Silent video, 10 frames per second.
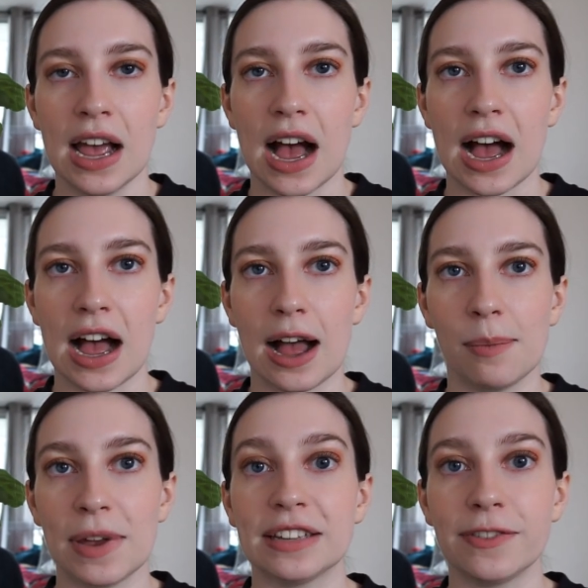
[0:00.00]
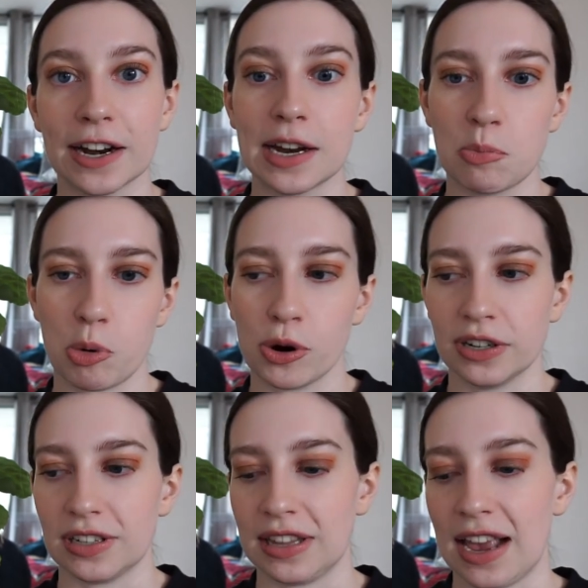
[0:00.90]
um, is very
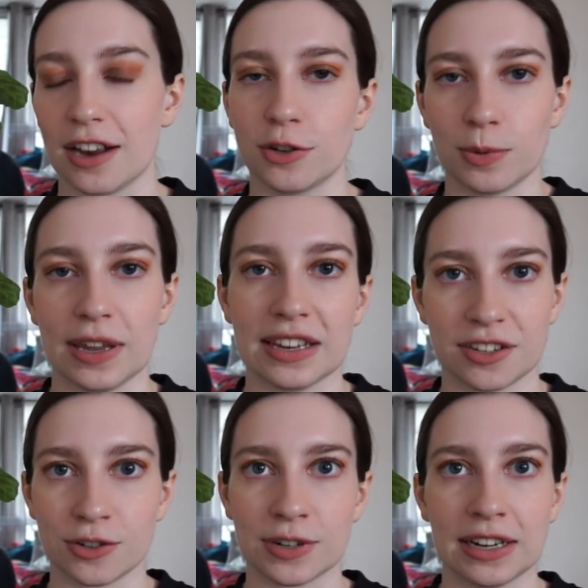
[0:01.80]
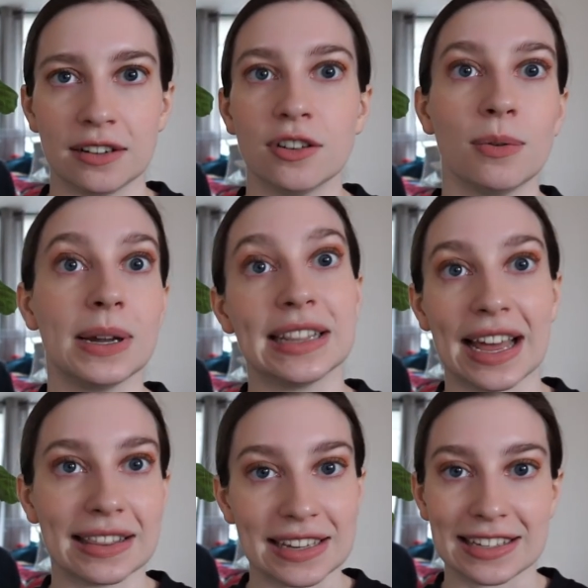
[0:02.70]
important to the actual history, knowing
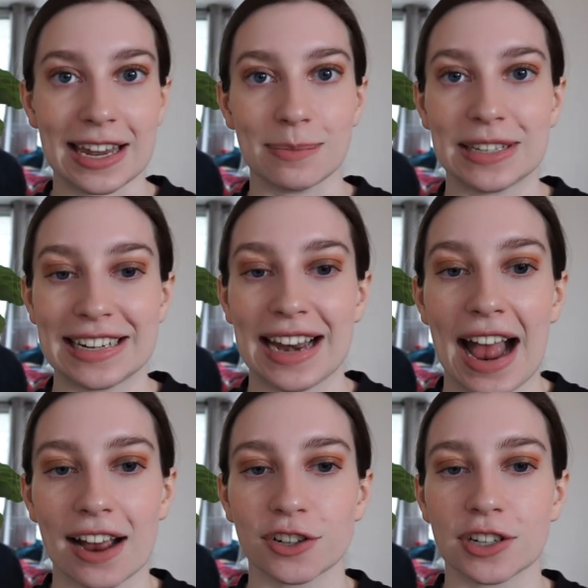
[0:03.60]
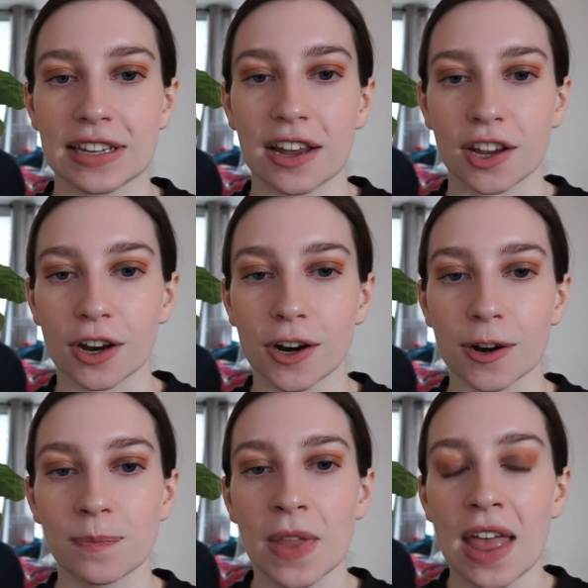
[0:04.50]
that these games did actually
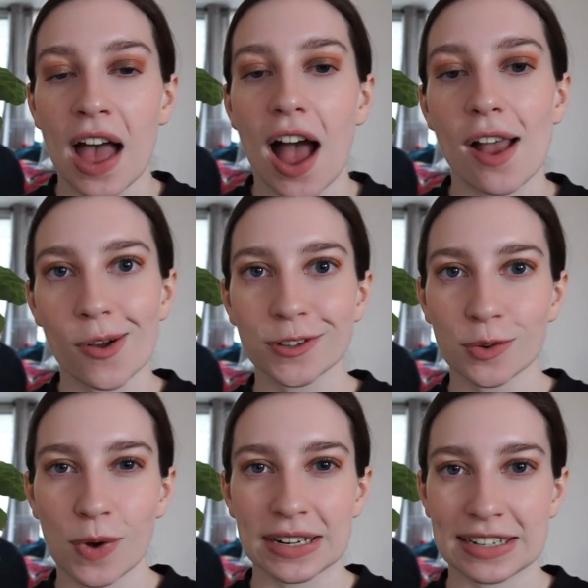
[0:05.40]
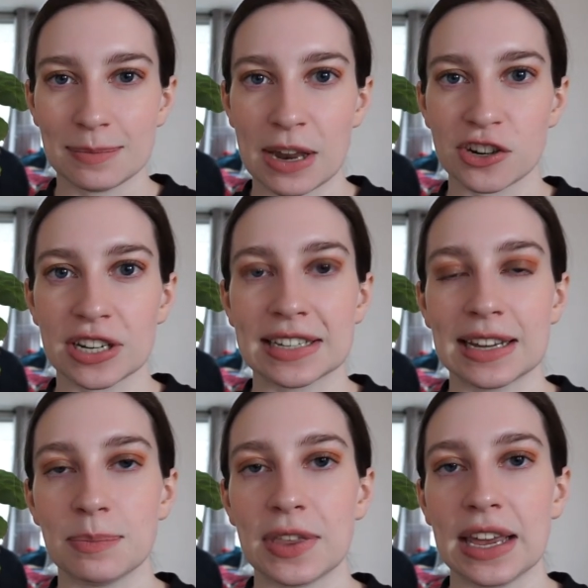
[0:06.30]
occur. I also wanted to mention
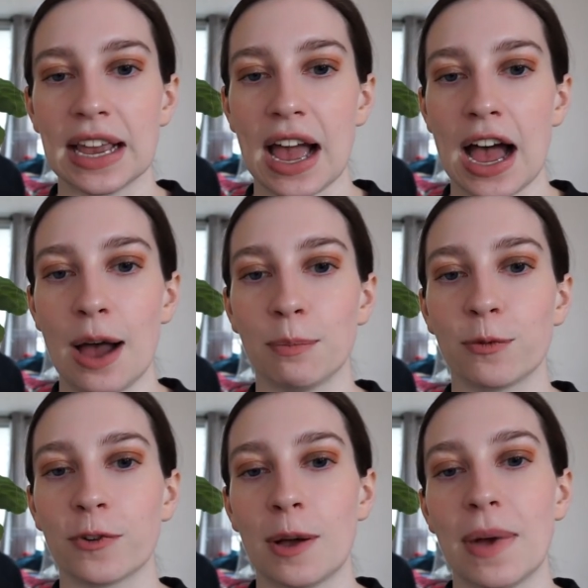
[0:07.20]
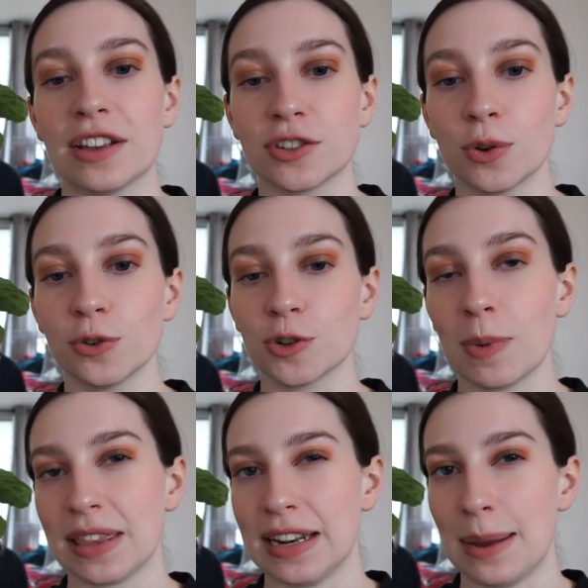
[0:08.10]
something um, from a soldier
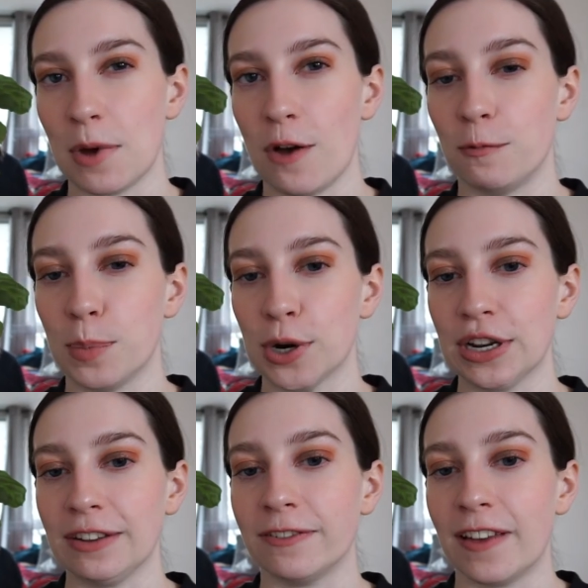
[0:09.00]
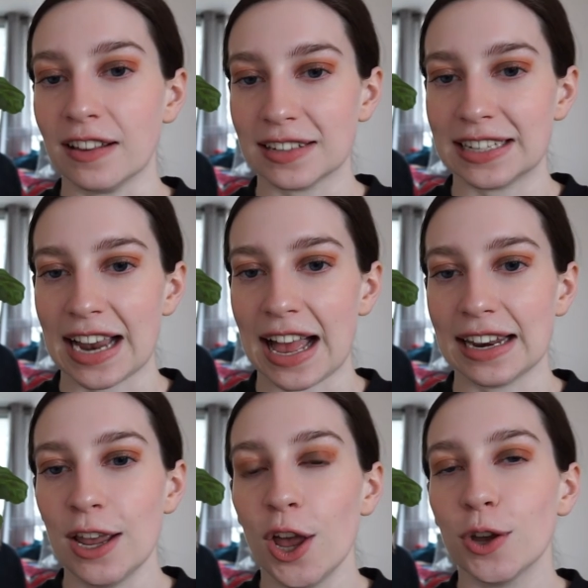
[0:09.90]
by the name of Bertie Felstead,
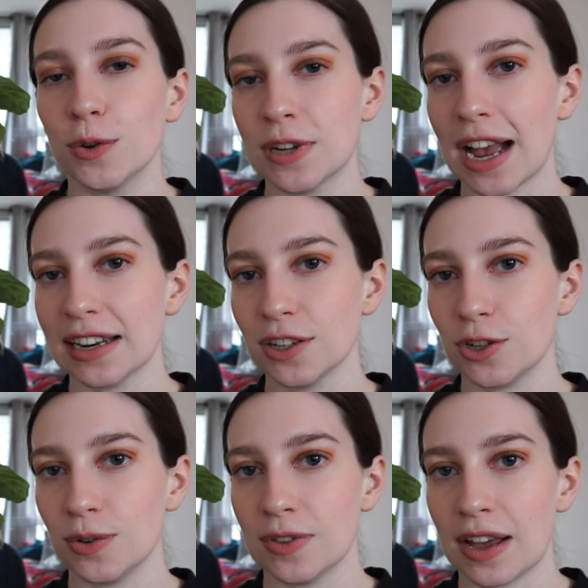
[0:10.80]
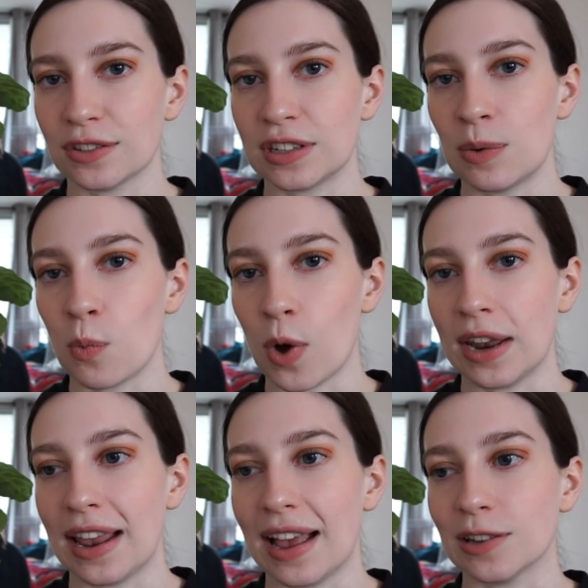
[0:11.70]
who died in
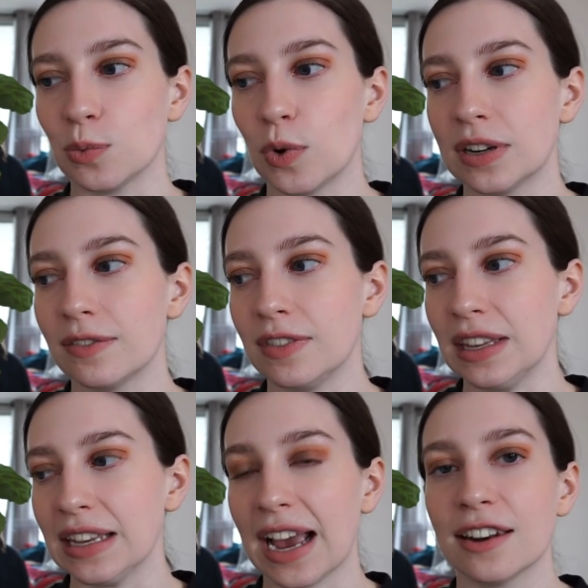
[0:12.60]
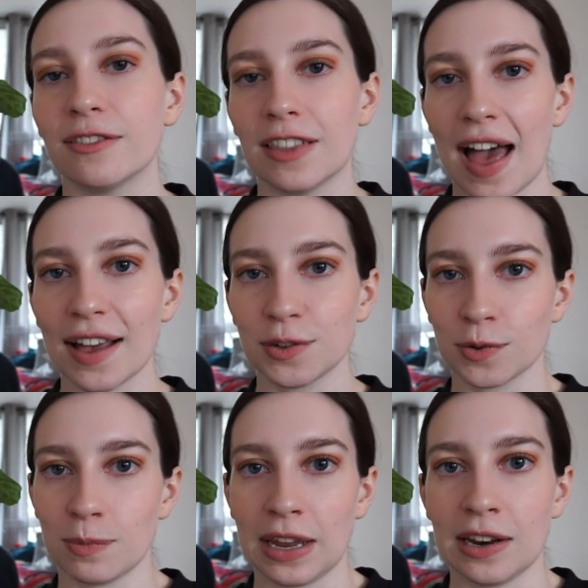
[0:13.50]
2001 as one of the kind of last
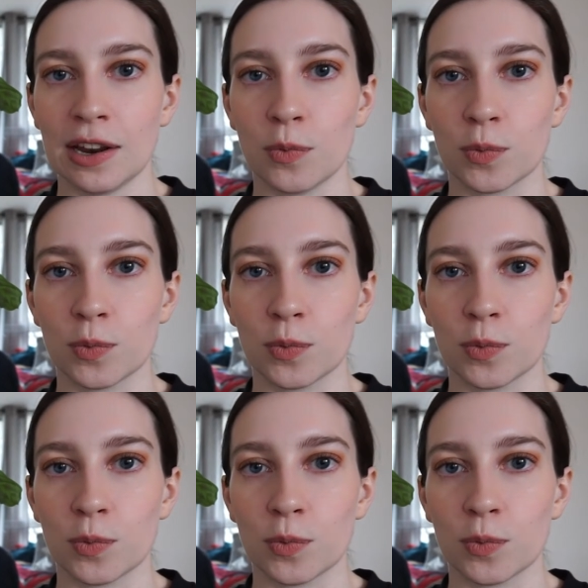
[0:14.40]
remaining